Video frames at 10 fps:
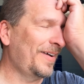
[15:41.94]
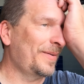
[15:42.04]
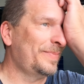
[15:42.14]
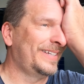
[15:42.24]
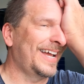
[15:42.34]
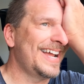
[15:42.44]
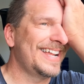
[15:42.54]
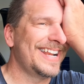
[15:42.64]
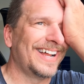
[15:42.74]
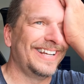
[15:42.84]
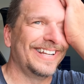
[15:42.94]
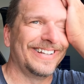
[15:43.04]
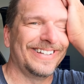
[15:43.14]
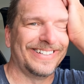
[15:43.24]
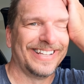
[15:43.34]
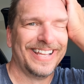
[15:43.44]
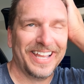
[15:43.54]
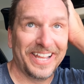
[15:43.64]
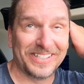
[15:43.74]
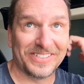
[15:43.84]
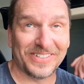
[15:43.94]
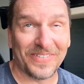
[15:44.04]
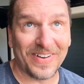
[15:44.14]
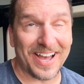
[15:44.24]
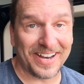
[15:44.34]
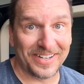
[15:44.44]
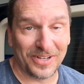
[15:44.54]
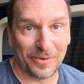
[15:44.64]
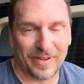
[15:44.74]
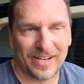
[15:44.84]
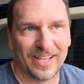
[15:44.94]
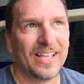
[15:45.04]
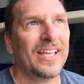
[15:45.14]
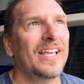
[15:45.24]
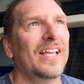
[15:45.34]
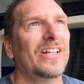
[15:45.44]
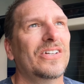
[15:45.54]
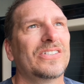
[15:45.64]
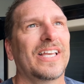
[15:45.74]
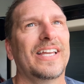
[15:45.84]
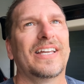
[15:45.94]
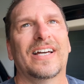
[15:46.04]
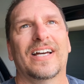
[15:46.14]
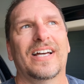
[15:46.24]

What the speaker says: I'm dying out here. It's so hot and humid. Looks like